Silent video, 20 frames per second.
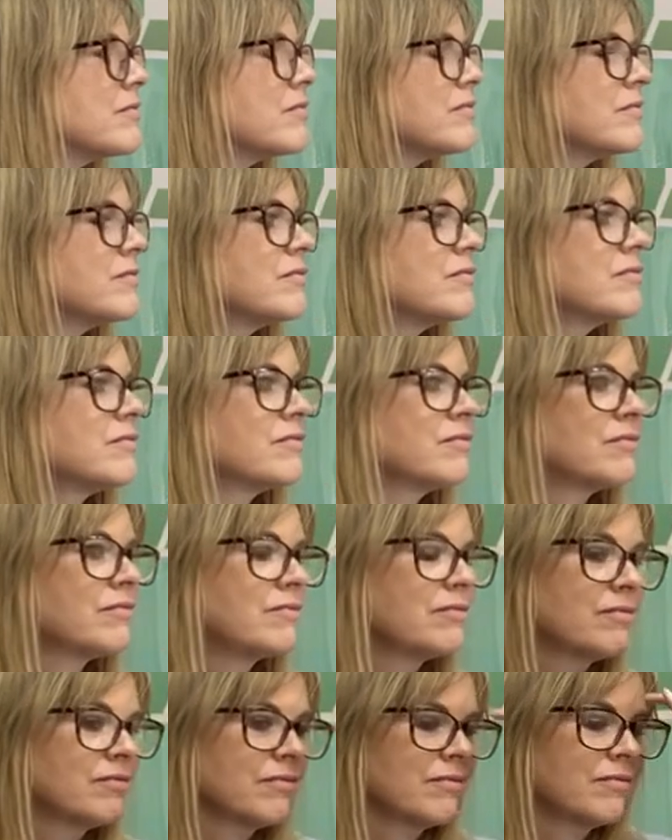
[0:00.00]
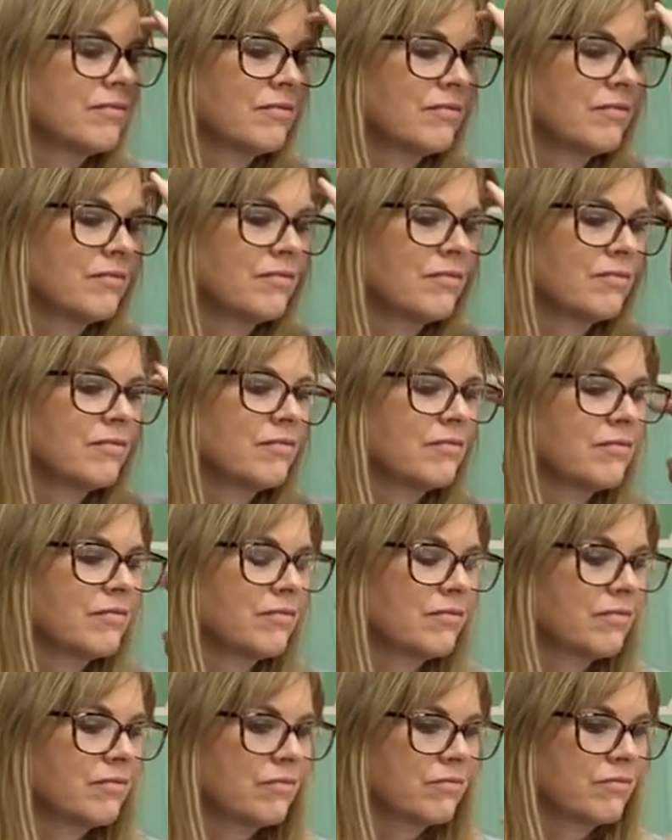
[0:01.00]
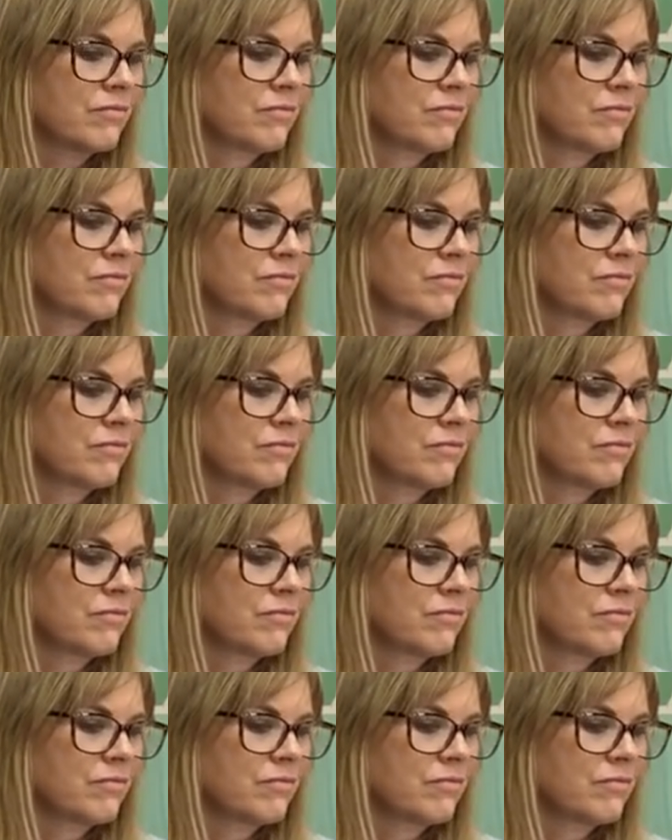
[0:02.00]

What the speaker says: No words are spoken by the person on screen.